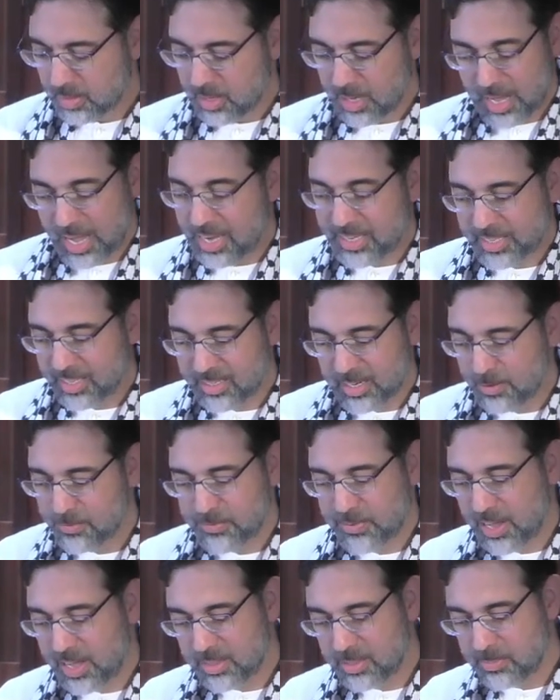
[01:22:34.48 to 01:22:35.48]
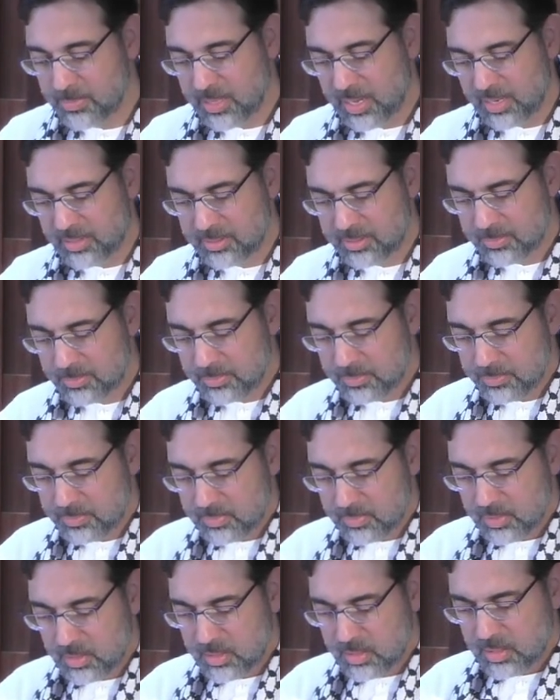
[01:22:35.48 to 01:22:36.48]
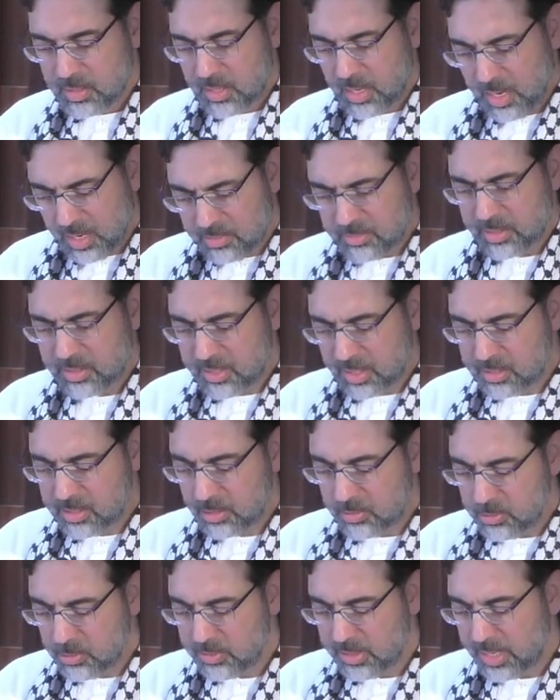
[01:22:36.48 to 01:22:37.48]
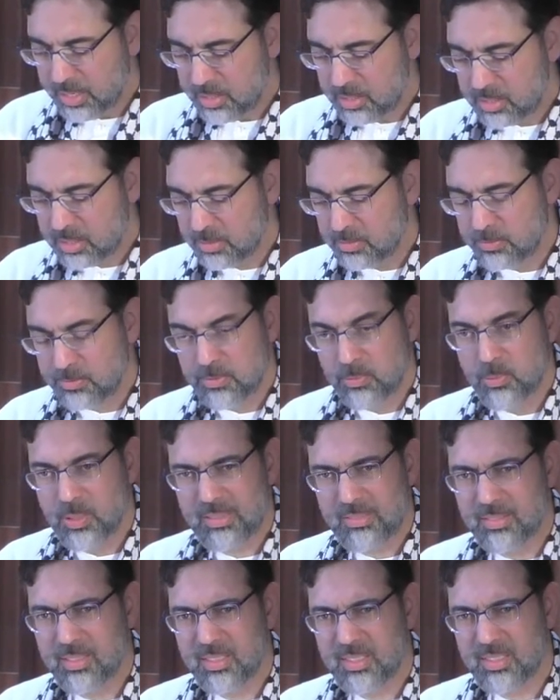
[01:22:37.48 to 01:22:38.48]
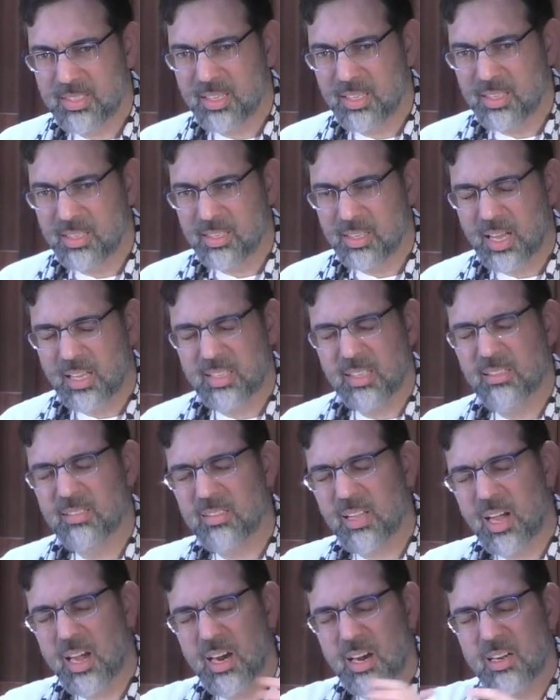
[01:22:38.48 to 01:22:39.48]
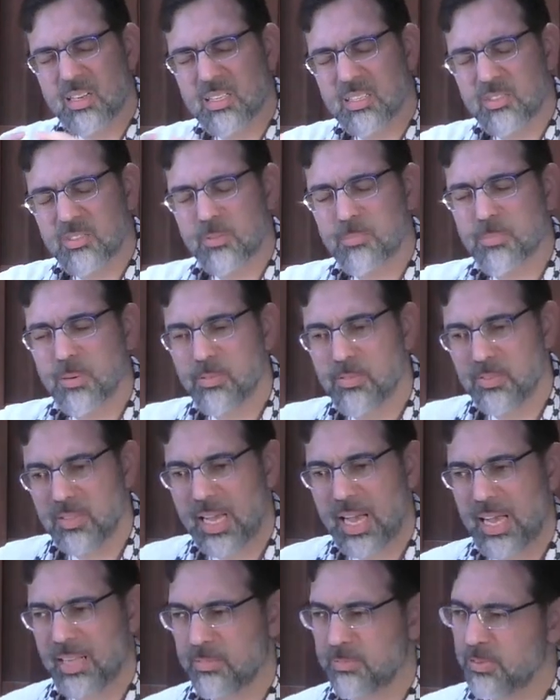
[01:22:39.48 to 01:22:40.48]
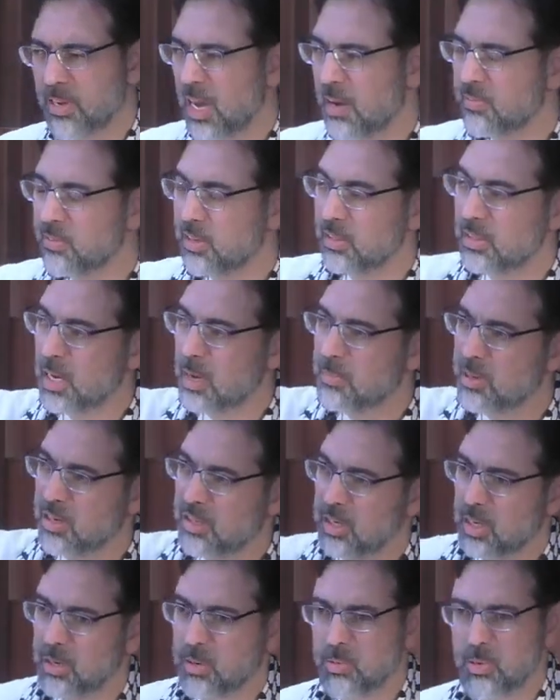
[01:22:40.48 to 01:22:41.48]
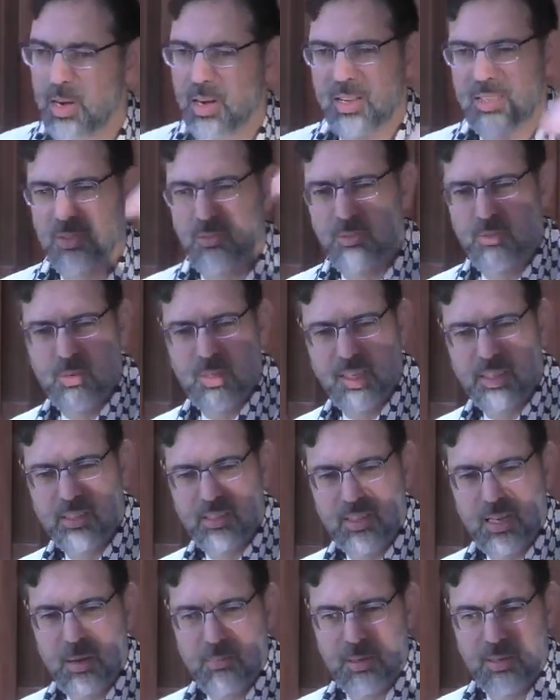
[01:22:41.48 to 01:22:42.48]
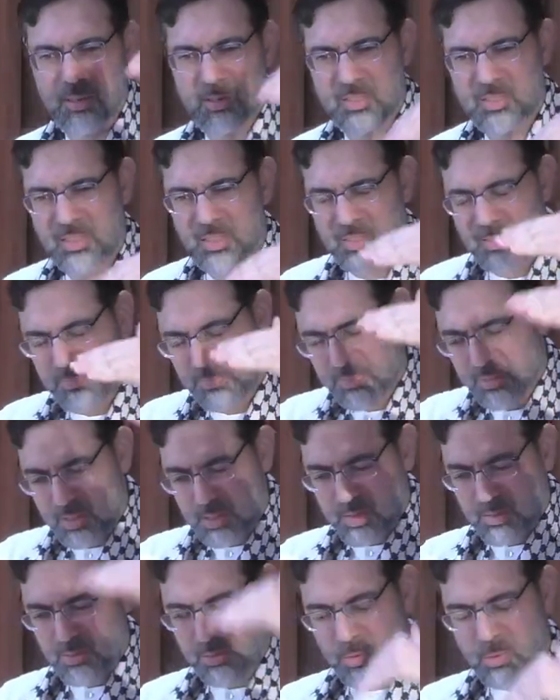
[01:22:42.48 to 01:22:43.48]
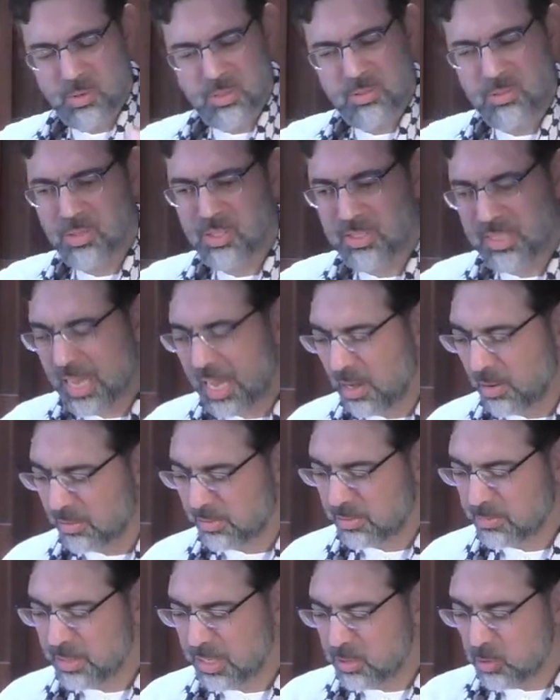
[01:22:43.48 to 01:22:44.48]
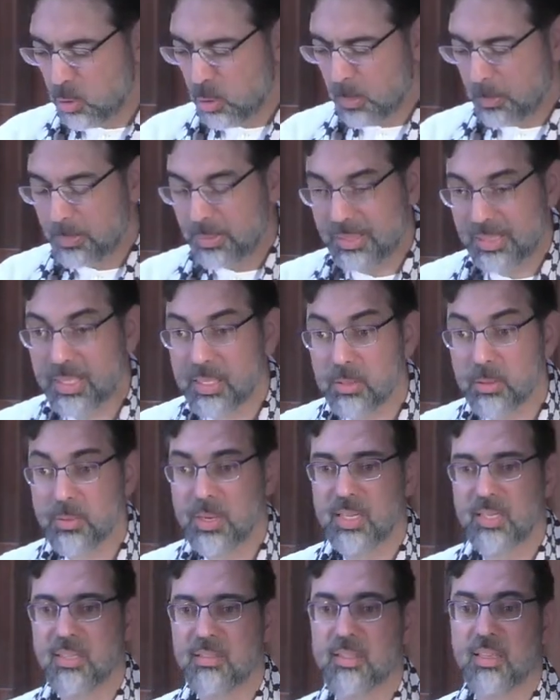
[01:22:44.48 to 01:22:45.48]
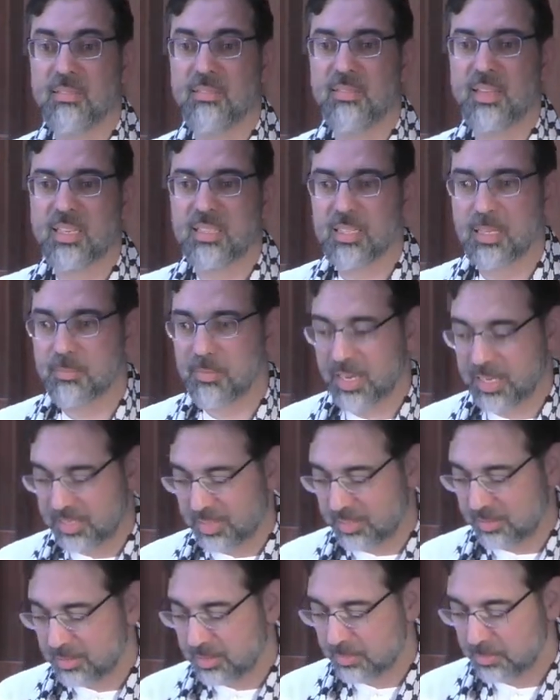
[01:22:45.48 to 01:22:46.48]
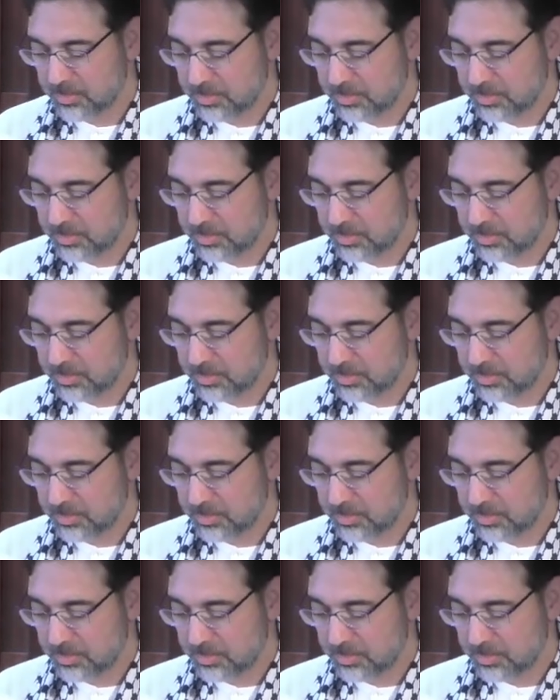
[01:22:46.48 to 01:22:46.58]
I cannot fathom that. 162 days of witnessing an entire strip of land, 5 kilometers across, 40 kilometers north to south, being obliterated and decimated.